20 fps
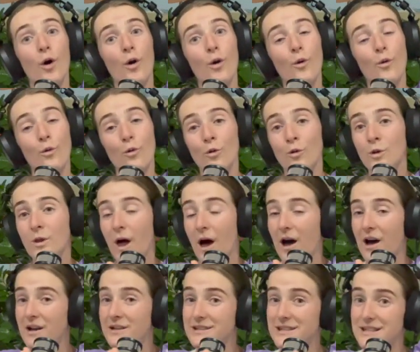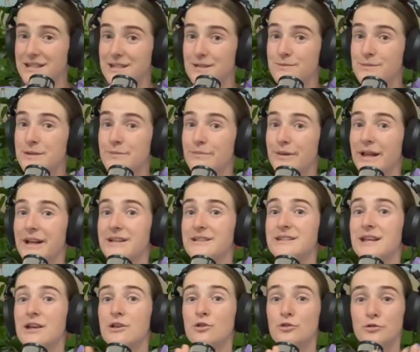all our systems in place
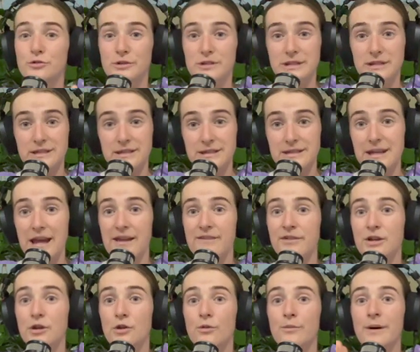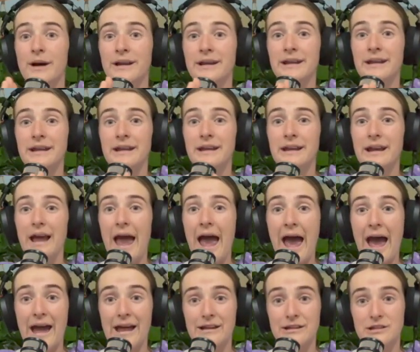and you're saving your money
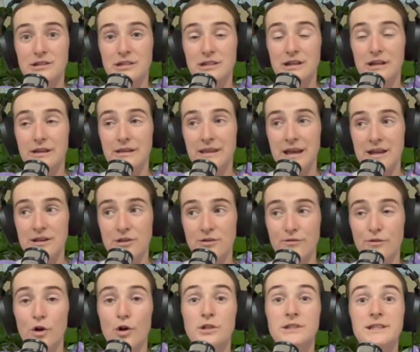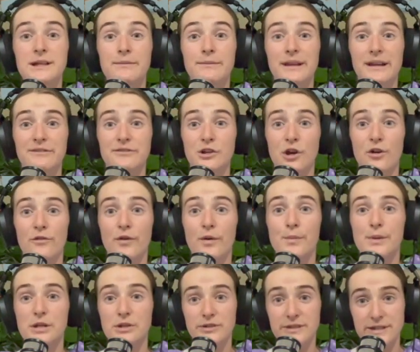and then you've got some left over,
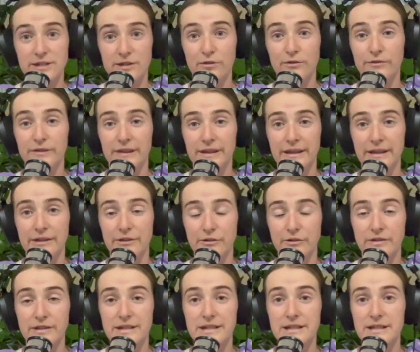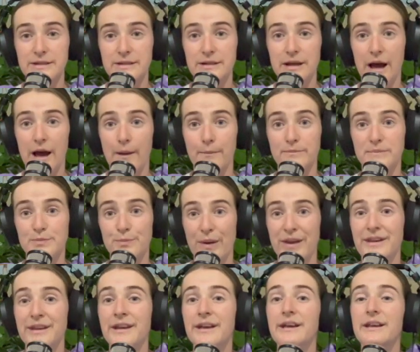but you're still feeling guilty
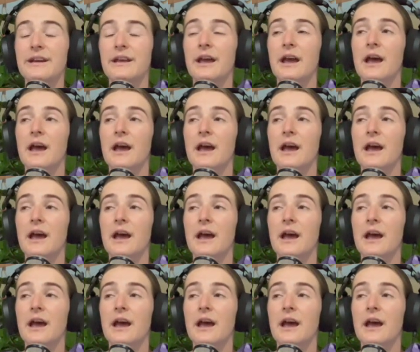spending it.